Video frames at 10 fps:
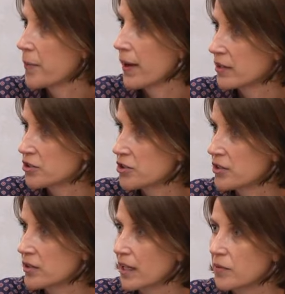
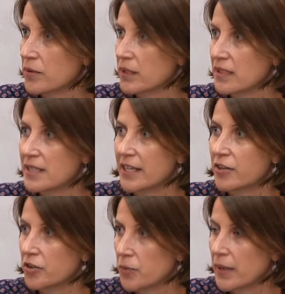much, that it would
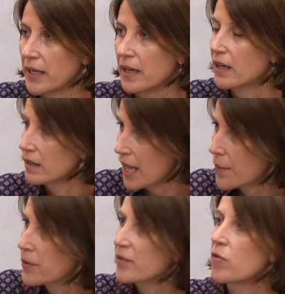continue to be a
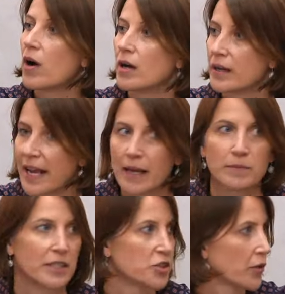collaborative one
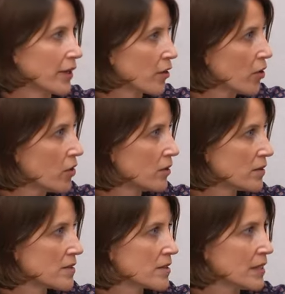aimed at joint
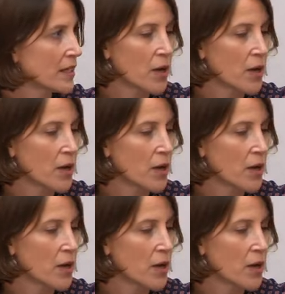goals,